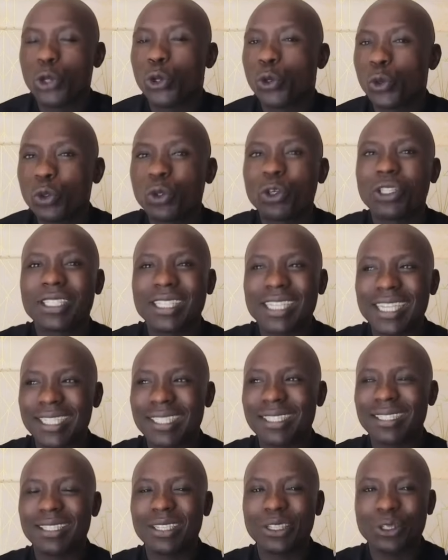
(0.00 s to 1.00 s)
Ruto is
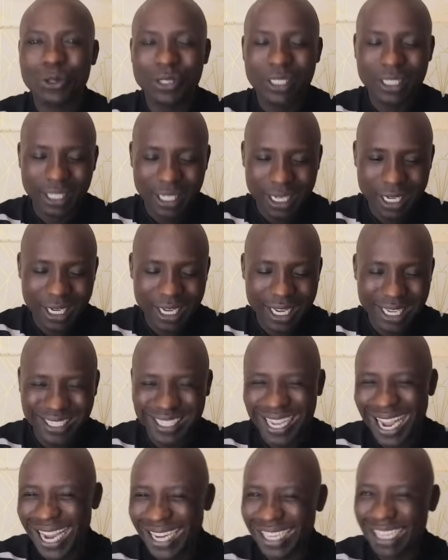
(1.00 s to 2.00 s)
just
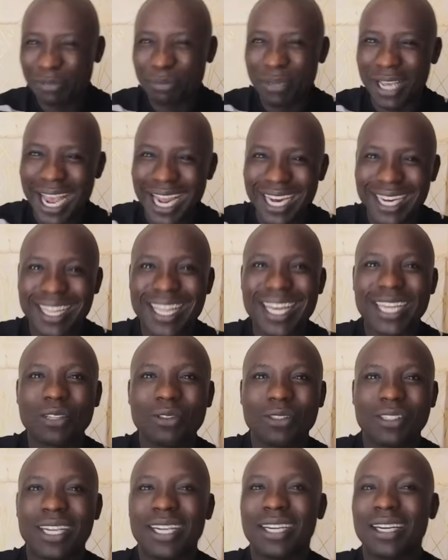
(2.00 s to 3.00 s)
hiding behind that
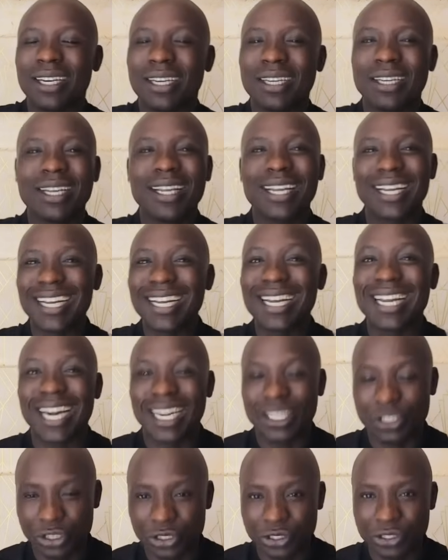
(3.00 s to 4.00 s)
to settle
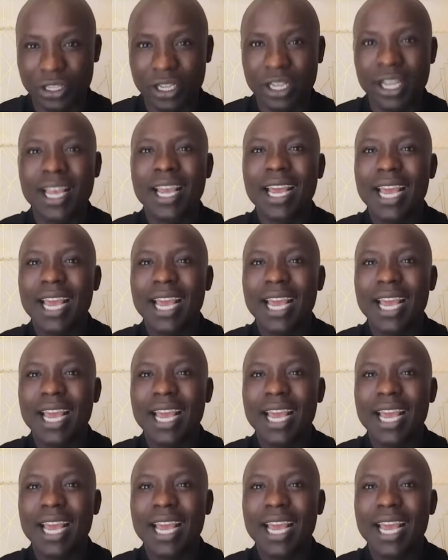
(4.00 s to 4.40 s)
grudges.